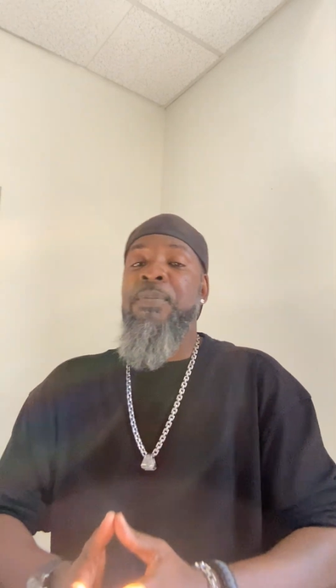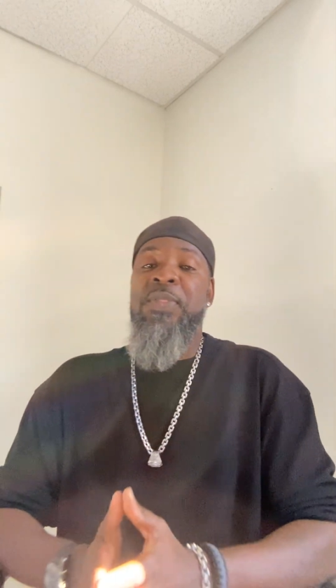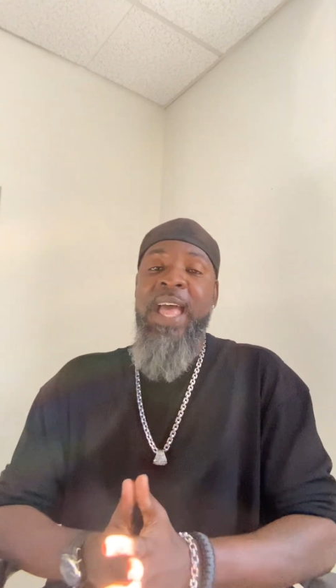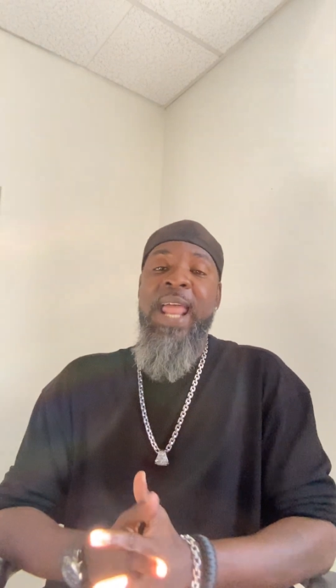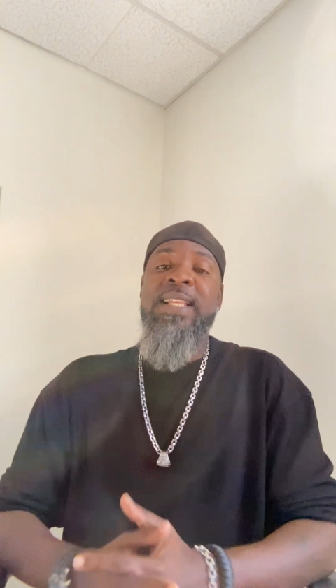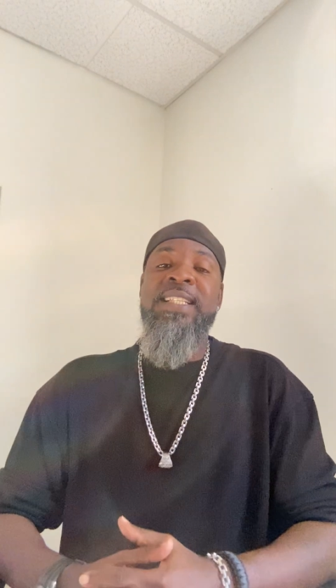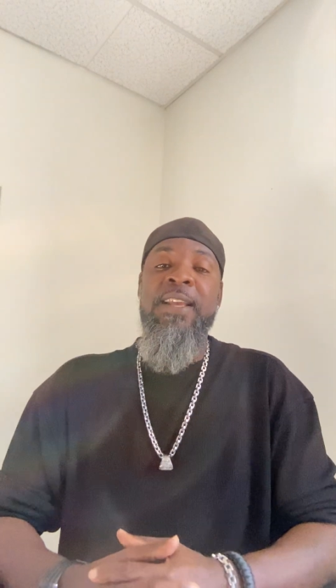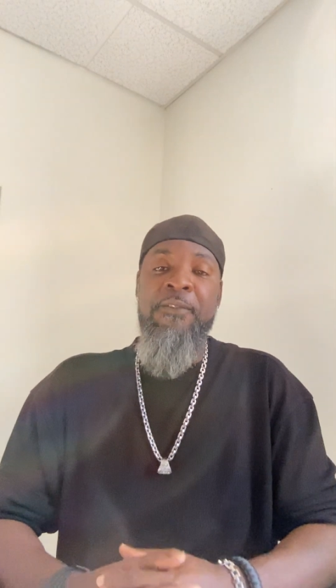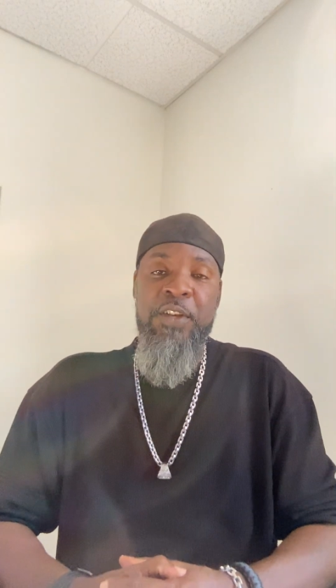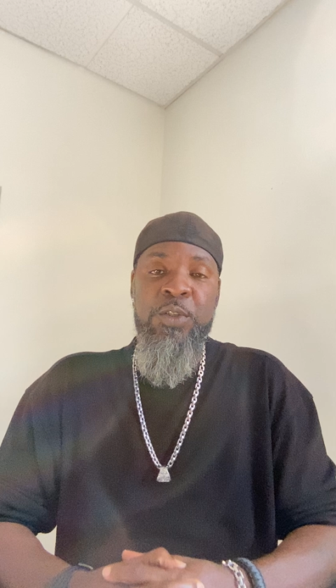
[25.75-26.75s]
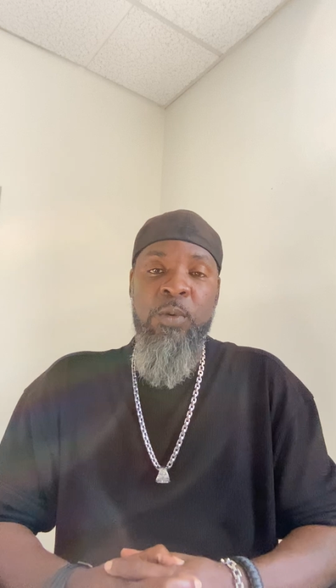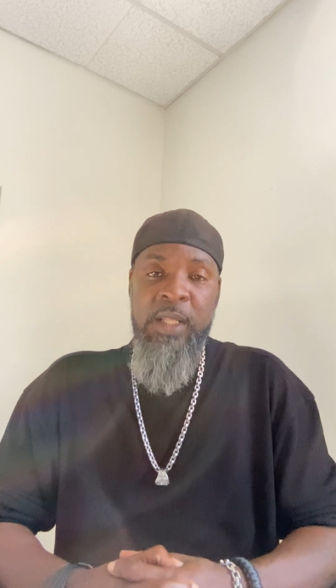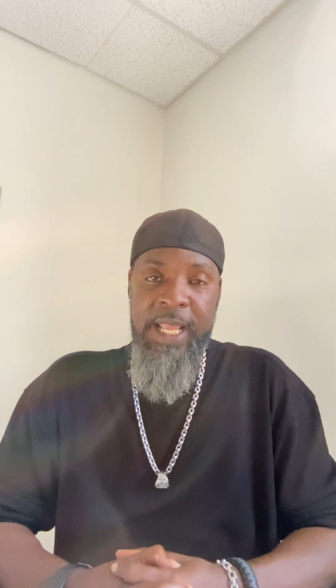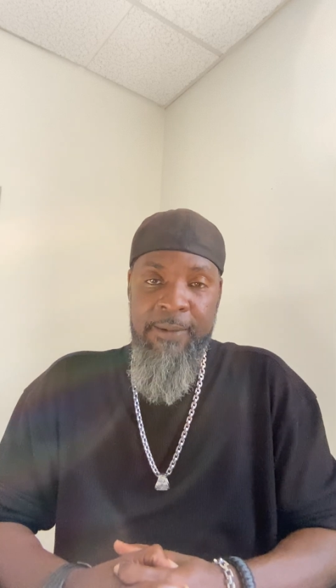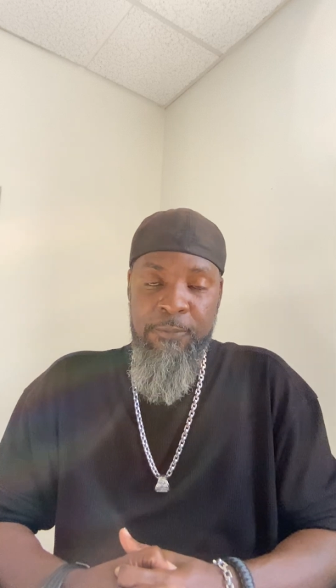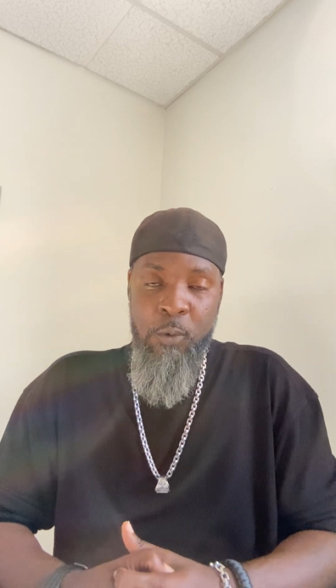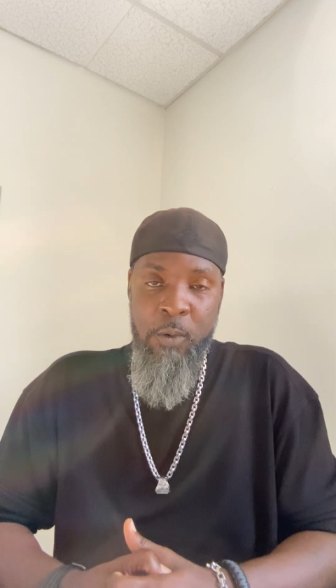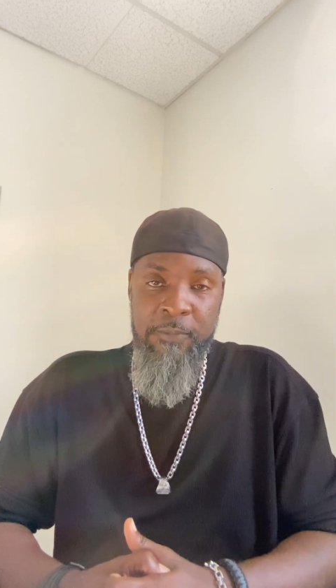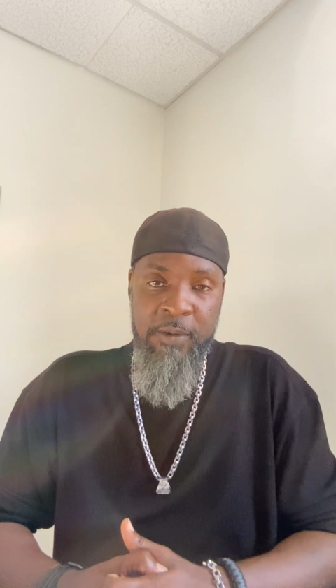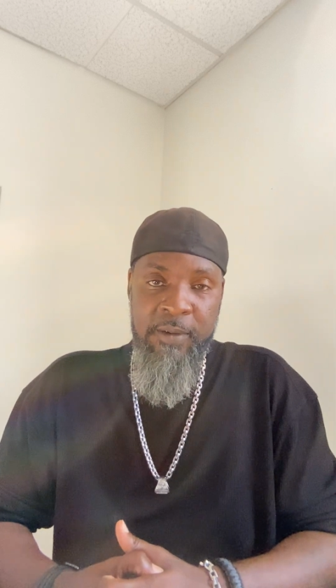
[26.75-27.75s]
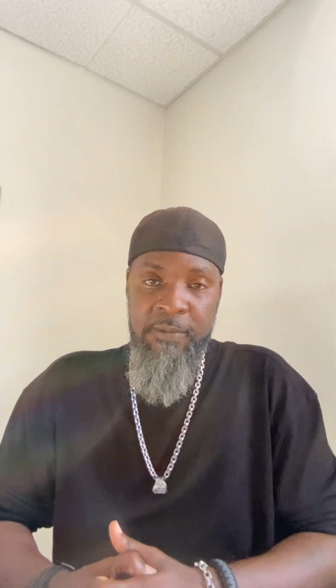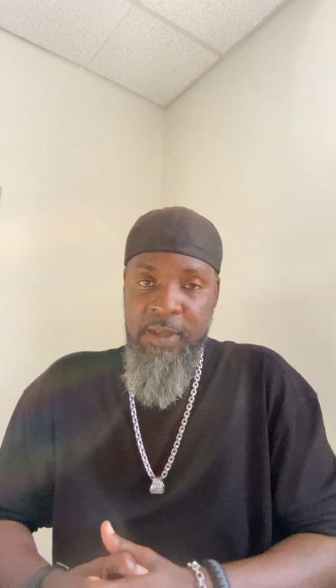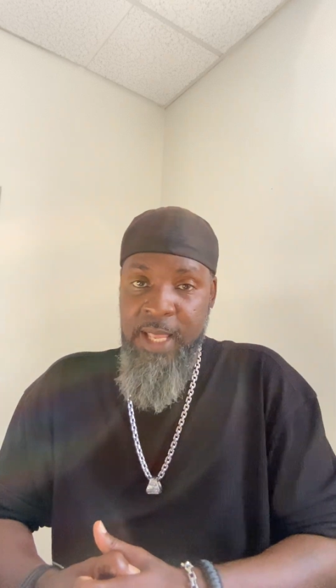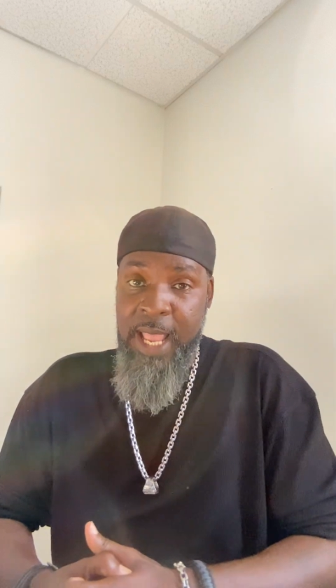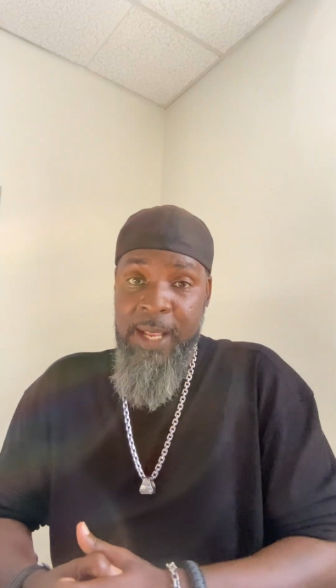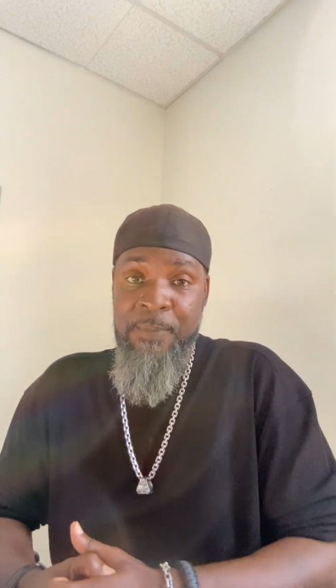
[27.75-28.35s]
That is the official claim form for the VA.